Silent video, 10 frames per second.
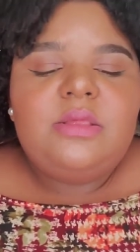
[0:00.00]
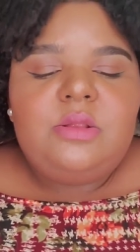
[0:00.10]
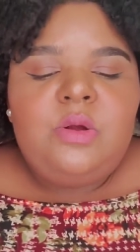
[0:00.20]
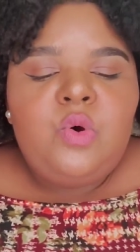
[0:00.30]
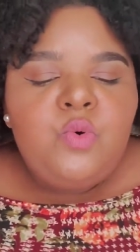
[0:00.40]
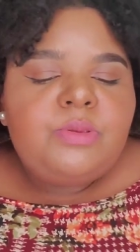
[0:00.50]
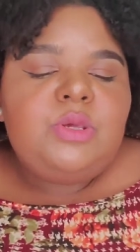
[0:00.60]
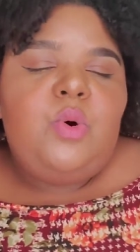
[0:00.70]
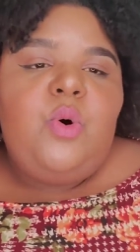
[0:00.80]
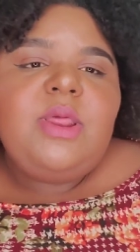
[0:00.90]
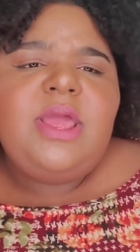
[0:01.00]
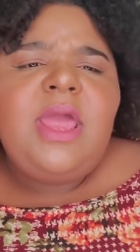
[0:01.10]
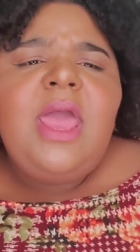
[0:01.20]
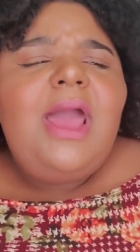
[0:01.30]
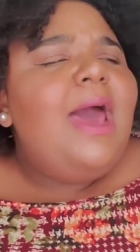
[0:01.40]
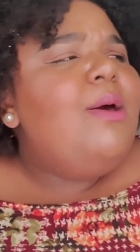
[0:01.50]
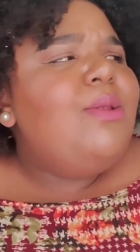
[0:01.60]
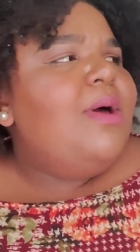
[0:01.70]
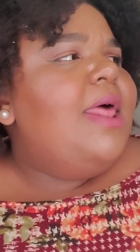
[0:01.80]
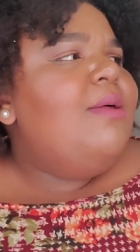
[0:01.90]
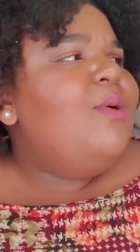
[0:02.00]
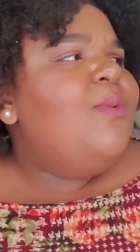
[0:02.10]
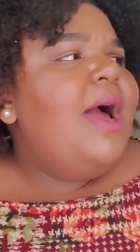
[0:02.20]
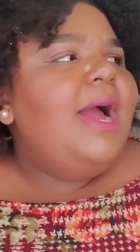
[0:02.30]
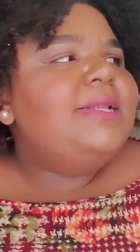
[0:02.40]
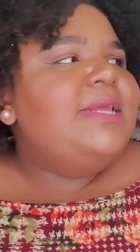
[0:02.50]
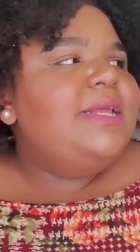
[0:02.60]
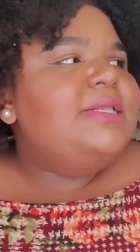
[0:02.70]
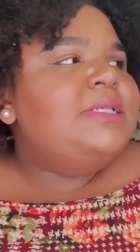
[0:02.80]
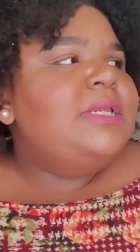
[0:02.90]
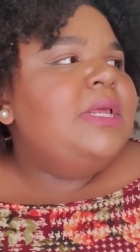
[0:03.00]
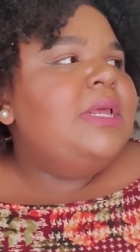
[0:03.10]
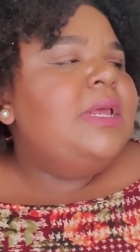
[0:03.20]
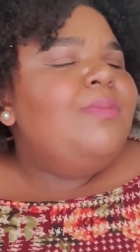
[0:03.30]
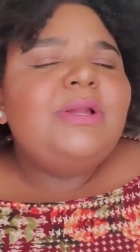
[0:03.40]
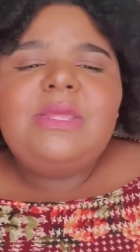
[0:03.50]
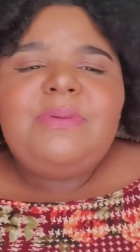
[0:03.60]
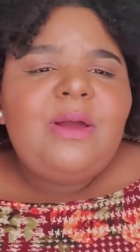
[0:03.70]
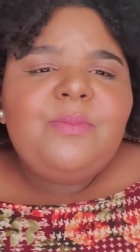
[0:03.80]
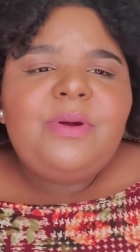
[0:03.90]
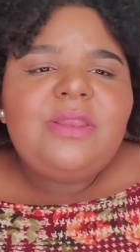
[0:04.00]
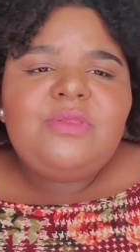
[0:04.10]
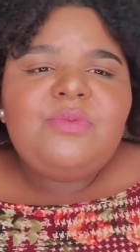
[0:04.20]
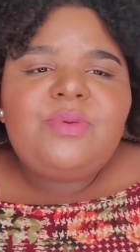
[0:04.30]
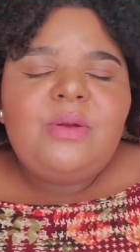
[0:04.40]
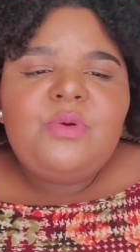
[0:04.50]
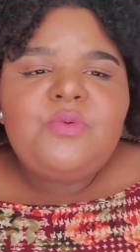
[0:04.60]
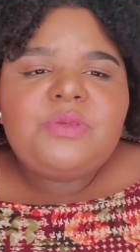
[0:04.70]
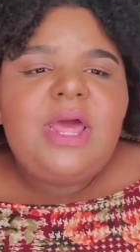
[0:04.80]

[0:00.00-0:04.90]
hoops on it. I don't know, I don't know why I didn't put the belt, put it through the belt hoops.